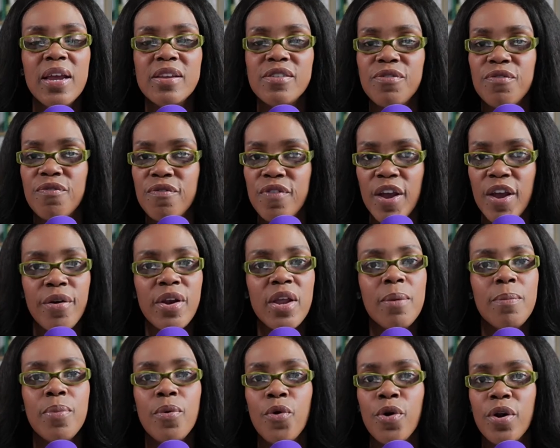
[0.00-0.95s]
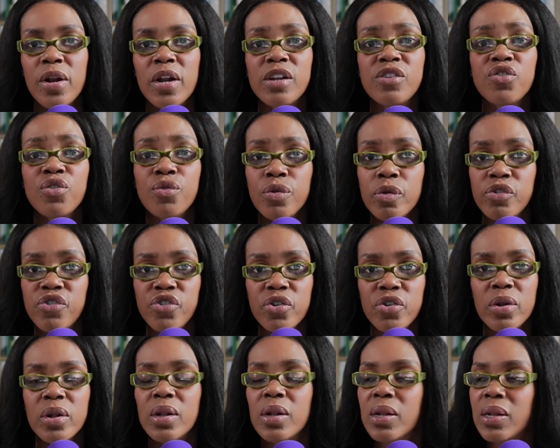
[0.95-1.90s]
very important. It's
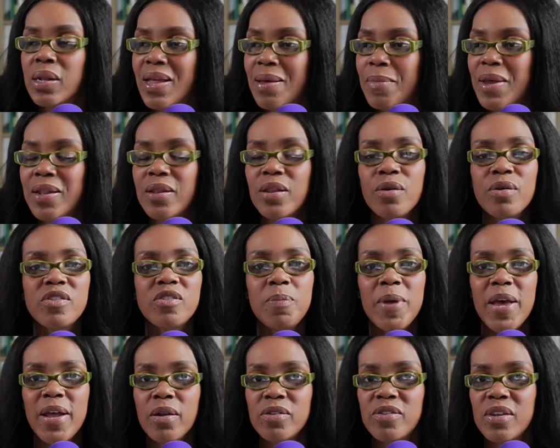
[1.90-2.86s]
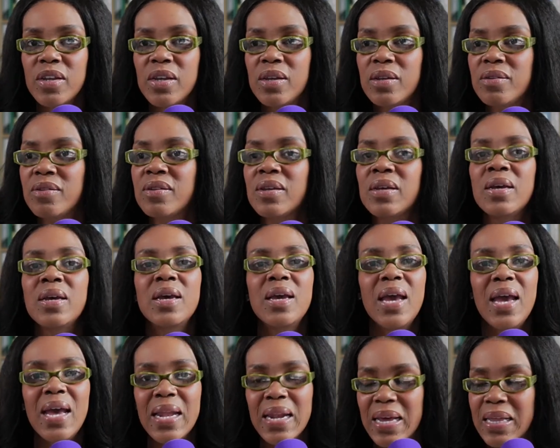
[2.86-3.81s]
crucial. Limit those penalties,
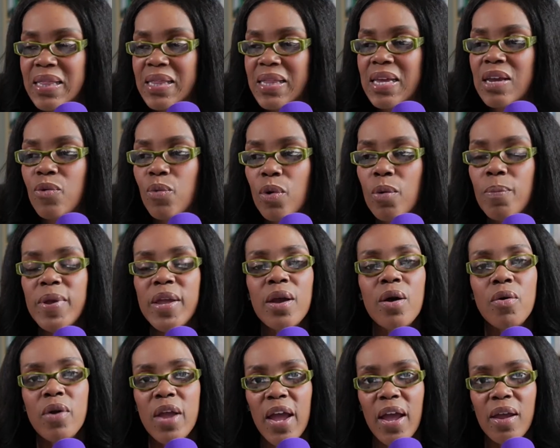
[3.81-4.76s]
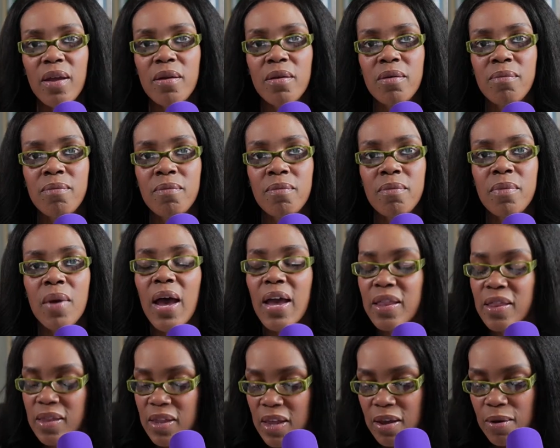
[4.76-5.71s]
and I think we'll be okay. I
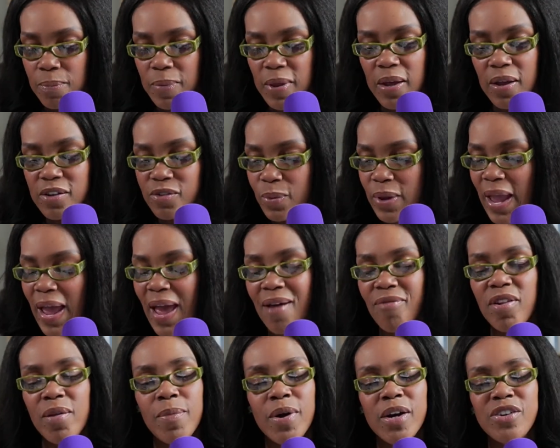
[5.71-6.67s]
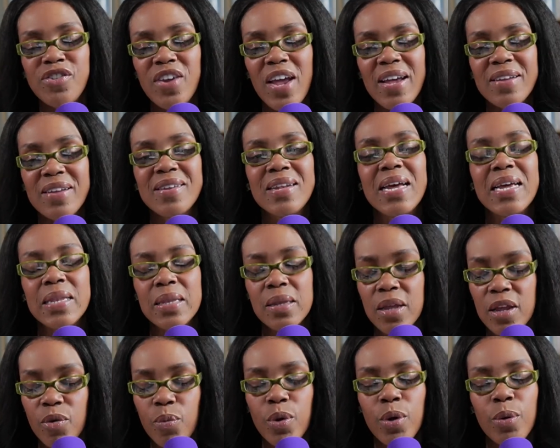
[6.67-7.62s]
think because we have Lamar Jackson, I
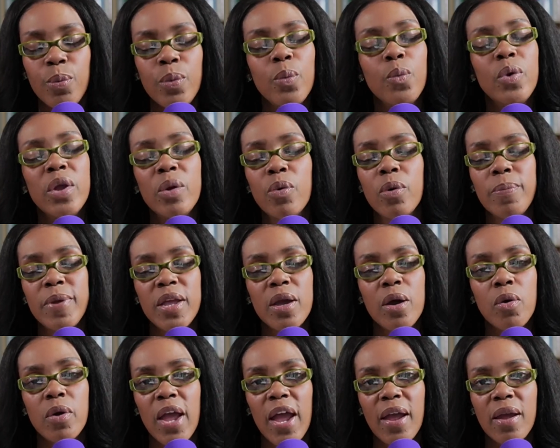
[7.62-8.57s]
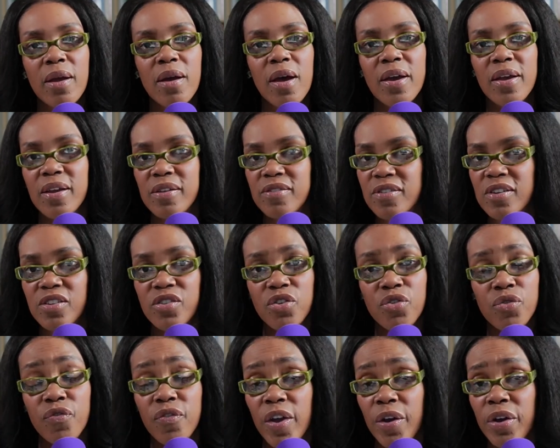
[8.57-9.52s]
think we will be okay against this
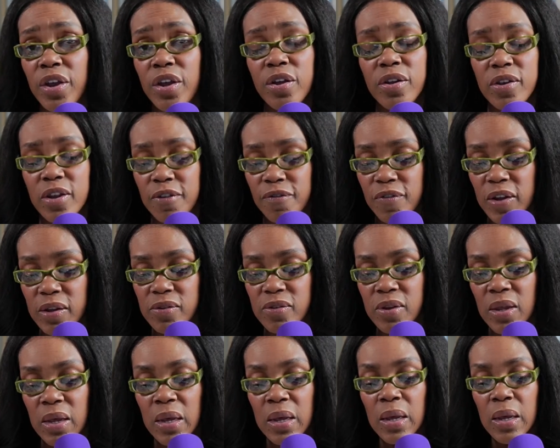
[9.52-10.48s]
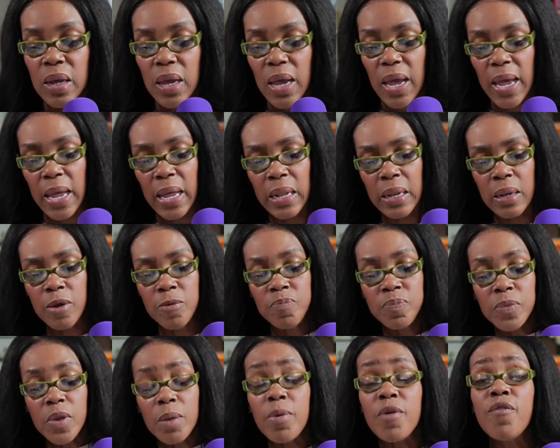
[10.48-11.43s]
very good defense. And
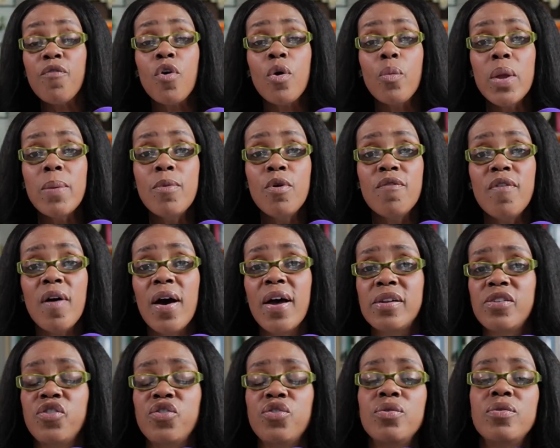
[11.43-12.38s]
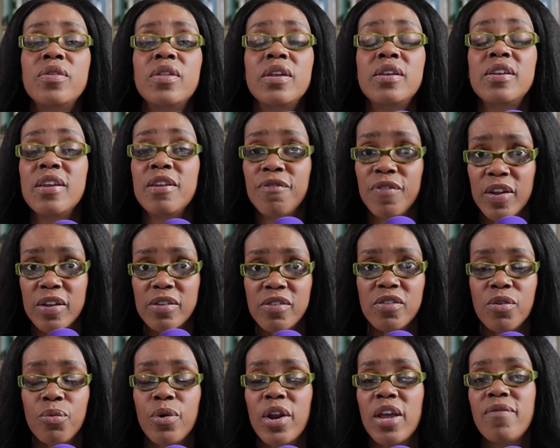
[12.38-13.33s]
before we move on to the defense,
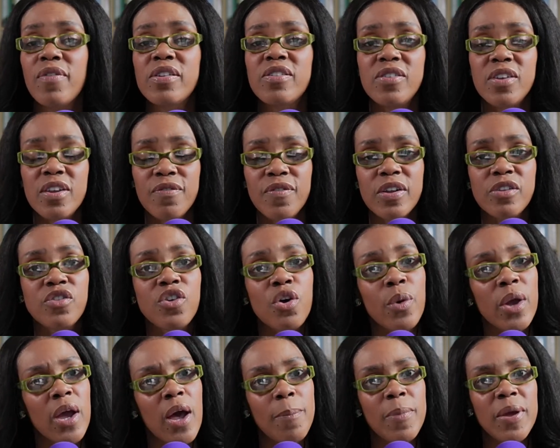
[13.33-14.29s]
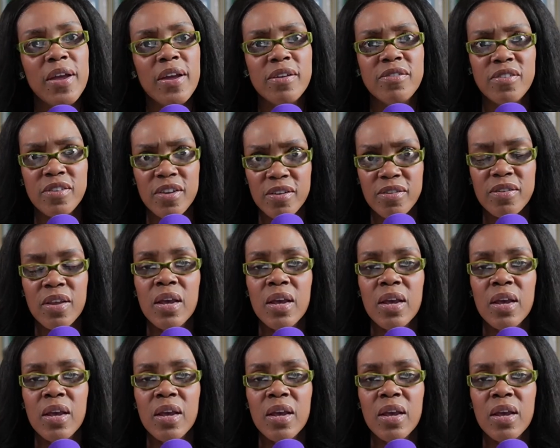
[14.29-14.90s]
the Ravens defense going up against this